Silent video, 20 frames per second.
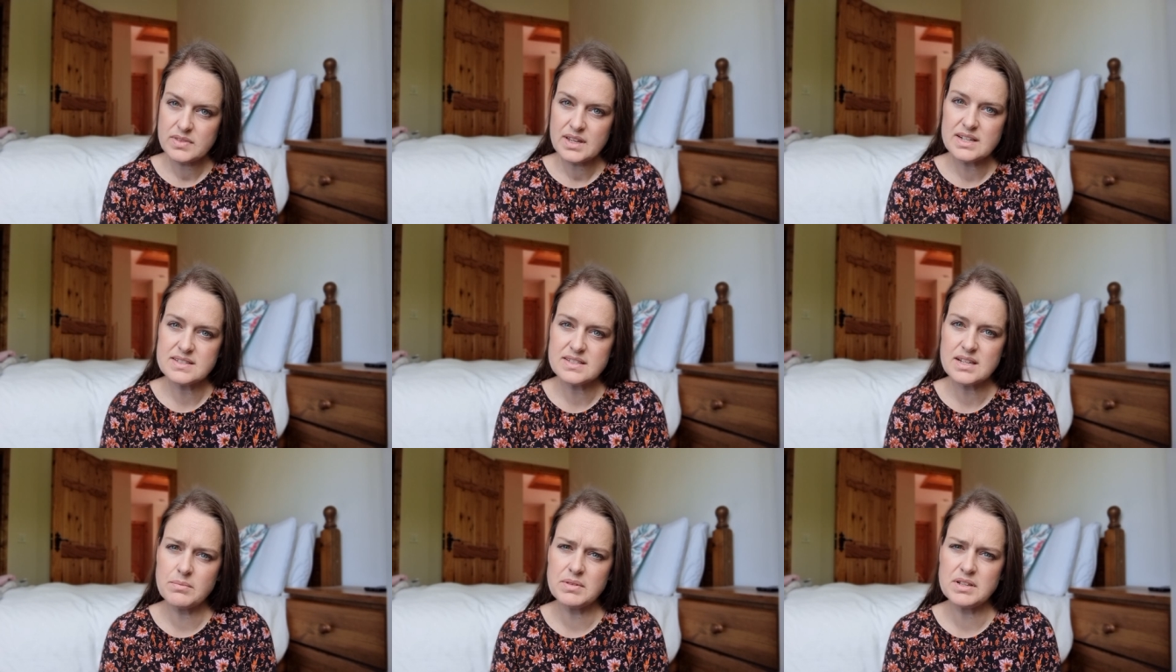
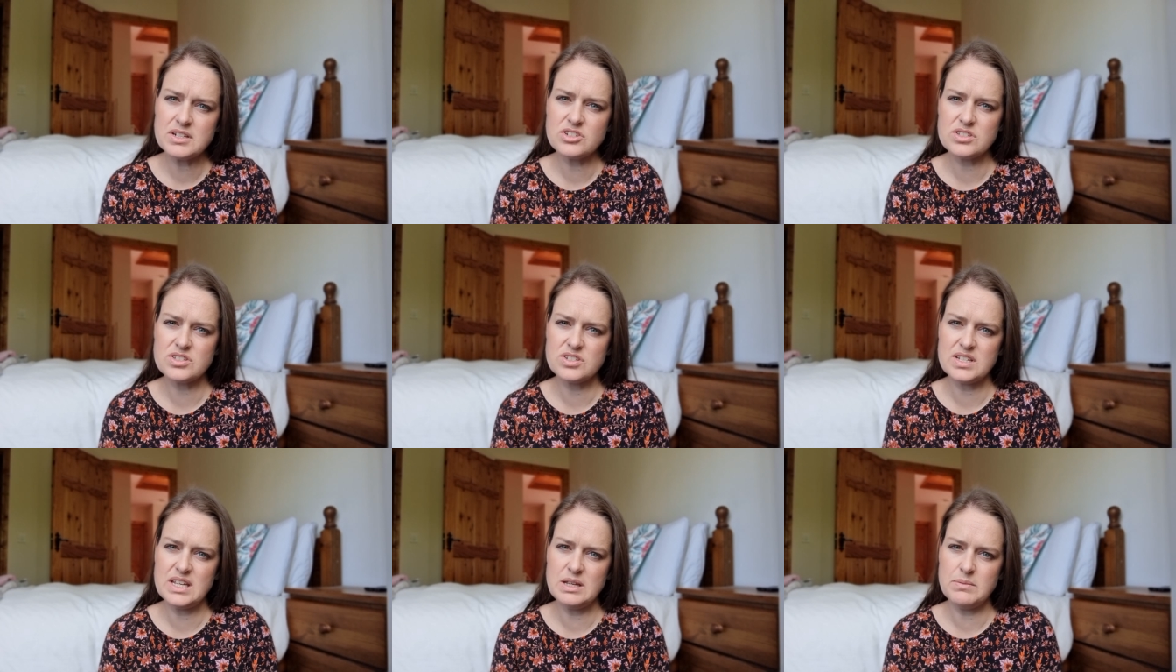something
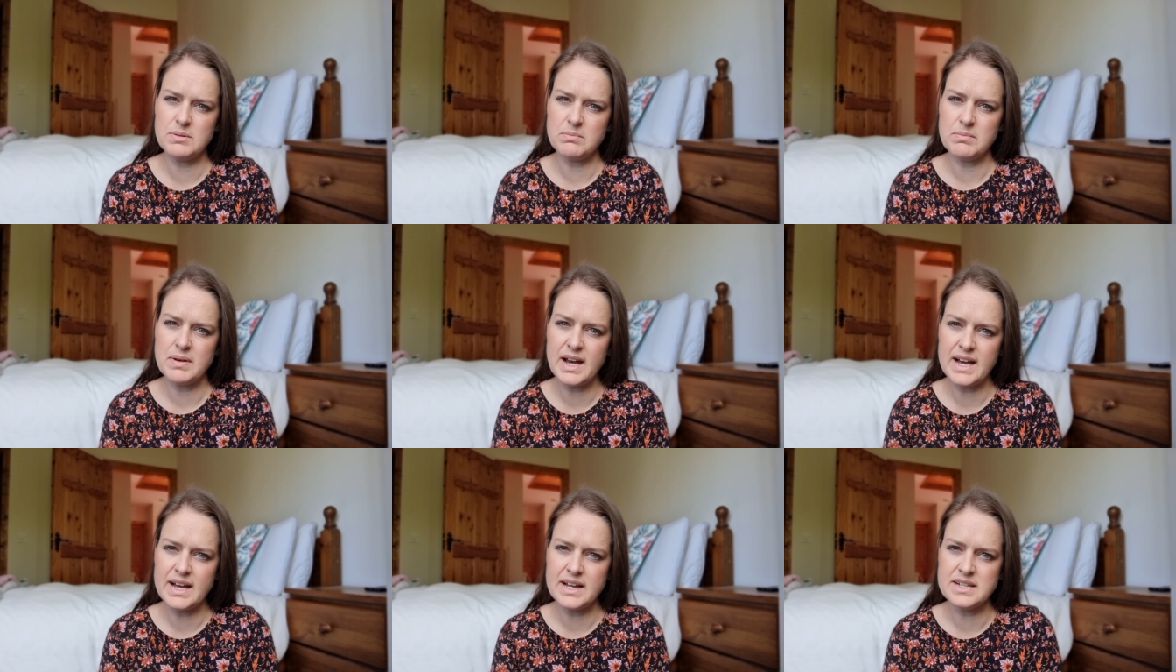just to keep in
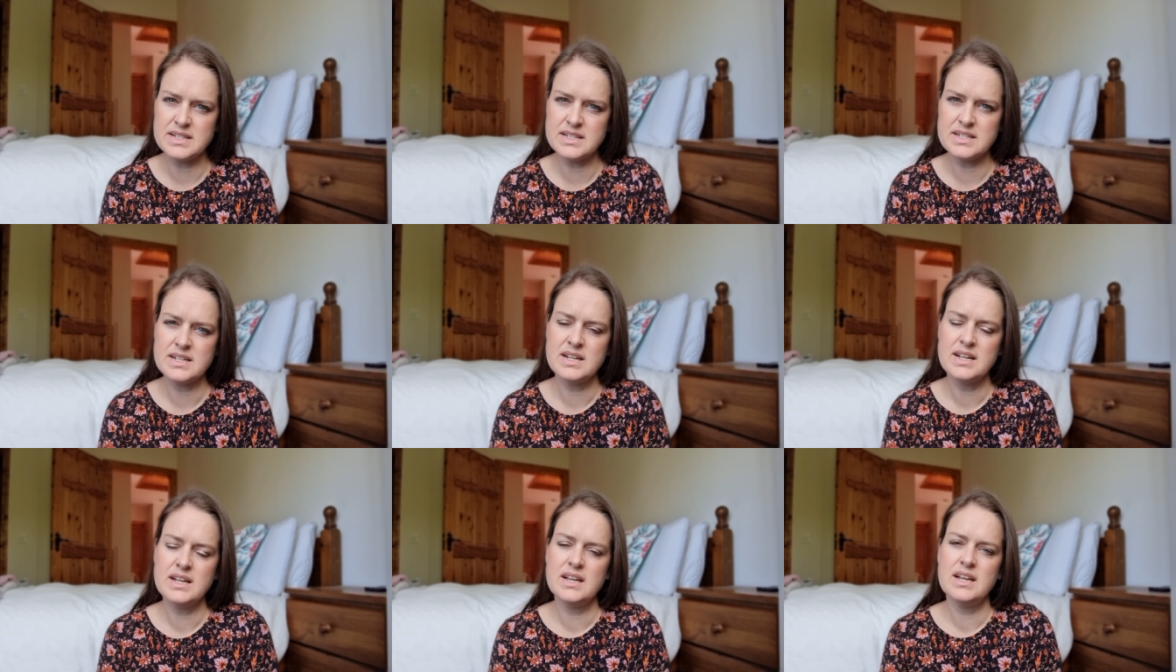mind.
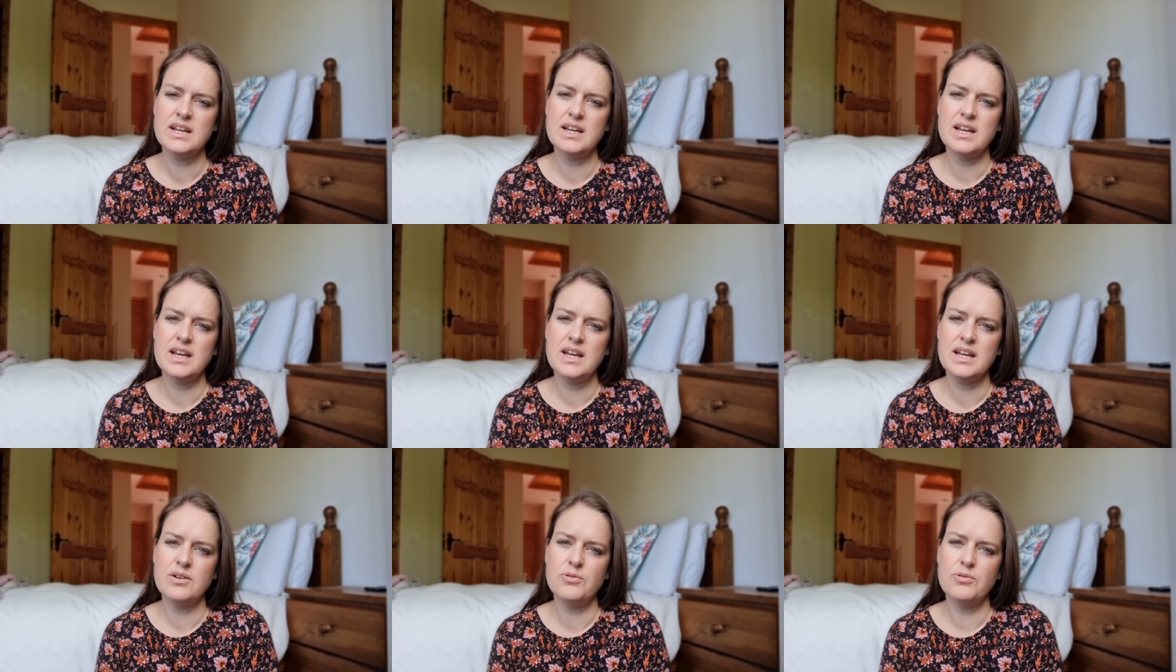
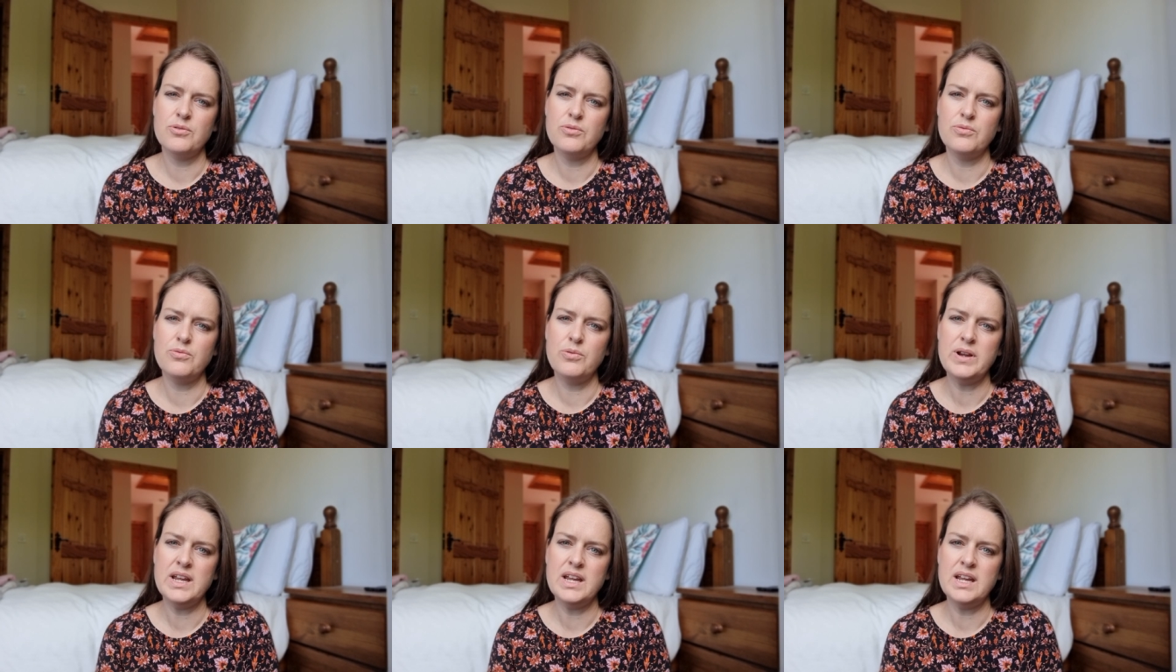
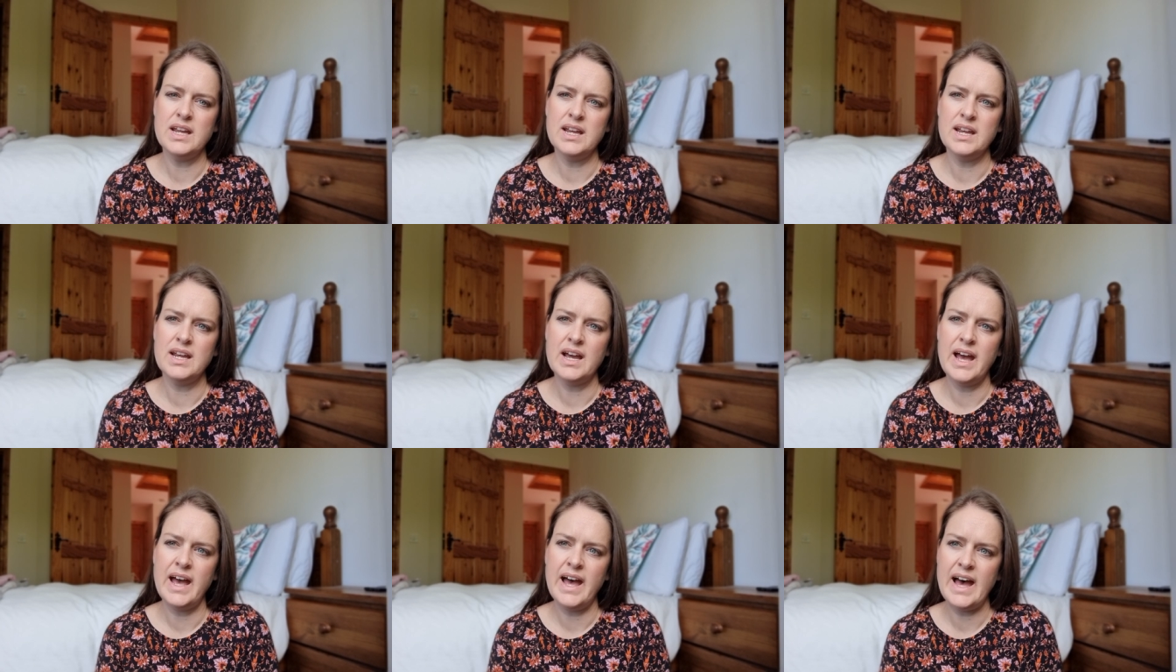
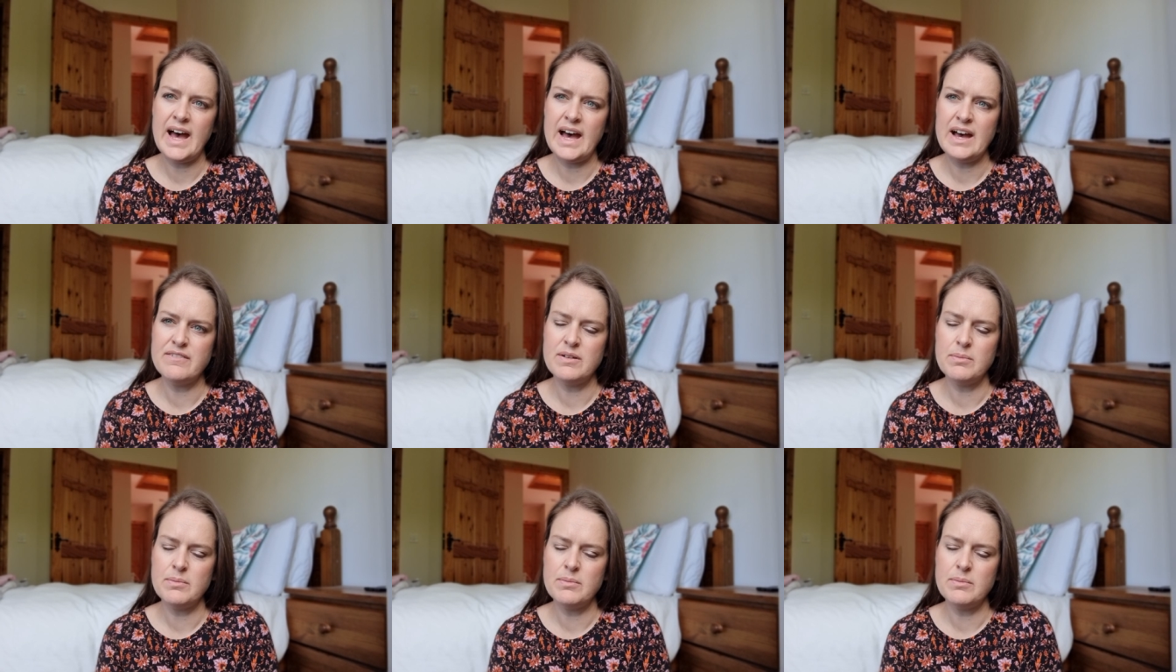We have